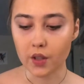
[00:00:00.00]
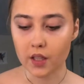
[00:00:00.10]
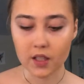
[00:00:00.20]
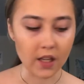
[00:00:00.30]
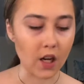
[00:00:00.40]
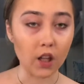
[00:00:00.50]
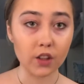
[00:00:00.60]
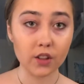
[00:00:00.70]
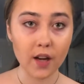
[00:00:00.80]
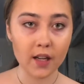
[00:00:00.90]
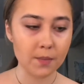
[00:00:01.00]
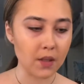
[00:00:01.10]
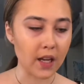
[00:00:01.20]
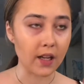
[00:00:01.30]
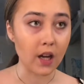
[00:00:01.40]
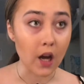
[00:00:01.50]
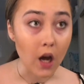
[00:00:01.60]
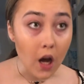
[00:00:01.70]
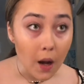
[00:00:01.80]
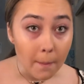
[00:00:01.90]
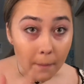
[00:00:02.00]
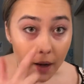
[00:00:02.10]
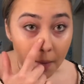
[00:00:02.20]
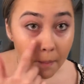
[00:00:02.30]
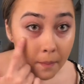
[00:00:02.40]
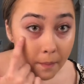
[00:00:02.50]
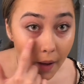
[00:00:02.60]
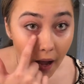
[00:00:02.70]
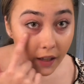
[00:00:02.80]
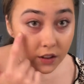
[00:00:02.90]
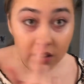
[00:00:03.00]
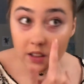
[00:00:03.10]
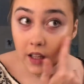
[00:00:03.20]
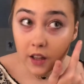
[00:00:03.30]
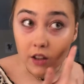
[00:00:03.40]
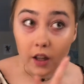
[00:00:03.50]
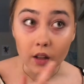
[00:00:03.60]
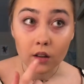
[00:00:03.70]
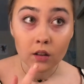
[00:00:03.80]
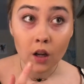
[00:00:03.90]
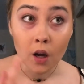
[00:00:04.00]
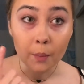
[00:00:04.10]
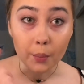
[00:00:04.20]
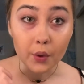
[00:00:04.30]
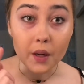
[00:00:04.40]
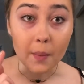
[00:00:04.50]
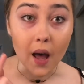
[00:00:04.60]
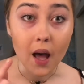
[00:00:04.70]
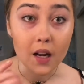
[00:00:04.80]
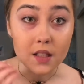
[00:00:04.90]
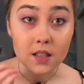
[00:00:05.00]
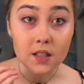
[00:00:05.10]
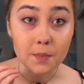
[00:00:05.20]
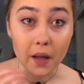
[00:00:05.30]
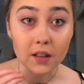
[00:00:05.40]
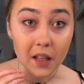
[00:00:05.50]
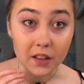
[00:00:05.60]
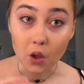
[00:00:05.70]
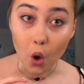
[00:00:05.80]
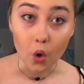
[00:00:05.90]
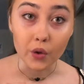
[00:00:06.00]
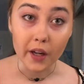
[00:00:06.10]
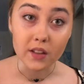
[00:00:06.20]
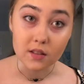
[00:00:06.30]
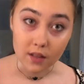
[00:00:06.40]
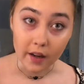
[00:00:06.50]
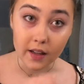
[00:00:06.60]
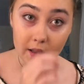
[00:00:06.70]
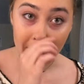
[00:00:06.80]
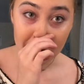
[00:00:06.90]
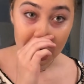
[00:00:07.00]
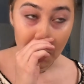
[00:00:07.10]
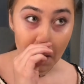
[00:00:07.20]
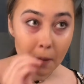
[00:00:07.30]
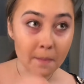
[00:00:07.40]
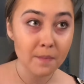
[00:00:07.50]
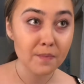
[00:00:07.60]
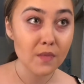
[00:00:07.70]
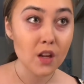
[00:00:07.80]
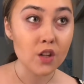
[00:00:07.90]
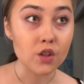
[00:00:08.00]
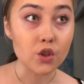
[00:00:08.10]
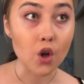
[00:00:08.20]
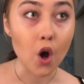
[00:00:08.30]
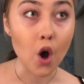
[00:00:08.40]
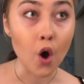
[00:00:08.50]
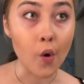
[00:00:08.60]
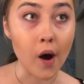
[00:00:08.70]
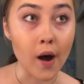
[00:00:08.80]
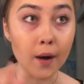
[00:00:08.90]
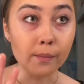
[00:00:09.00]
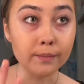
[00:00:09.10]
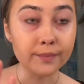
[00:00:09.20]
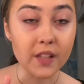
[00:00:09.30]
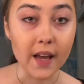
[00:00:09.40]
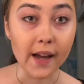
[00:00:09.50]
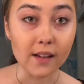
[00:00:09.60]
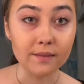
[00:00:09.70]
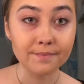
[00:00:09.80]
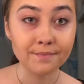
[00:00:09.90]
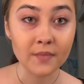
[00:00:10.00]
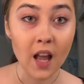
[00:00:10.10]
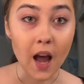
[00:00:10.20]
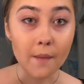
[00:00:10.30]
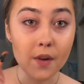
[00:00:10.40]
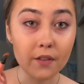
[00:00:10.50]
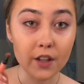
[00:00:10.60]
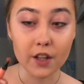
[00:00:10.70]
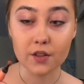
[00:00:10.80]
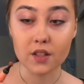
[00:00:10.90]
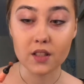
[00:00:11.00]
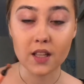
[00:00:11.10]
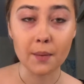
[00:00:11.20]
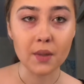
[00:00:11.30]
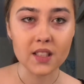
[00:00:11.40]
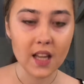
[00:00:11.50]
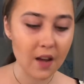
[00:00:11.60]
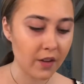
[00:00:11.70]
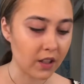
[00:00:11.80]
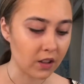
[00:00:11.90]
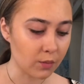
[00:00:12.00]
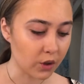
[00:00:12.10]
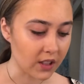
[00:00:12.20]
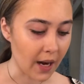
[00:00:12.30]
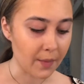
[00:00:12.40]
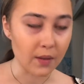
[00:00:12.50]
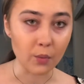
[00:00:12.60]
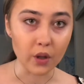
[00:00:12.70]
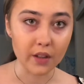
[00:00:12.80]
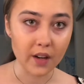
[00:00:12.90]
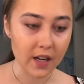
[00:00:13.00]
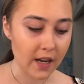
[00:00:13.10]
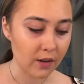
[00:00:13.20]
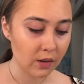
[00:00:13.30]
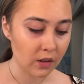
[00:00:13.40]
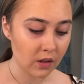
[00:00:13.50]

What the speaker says: this like color correct, but like my bags today are like pretty bad. I spent like the whole night studying last night. So yeah, I'm definitely gonna use this today. Plus I have like a little more time in the morning right now.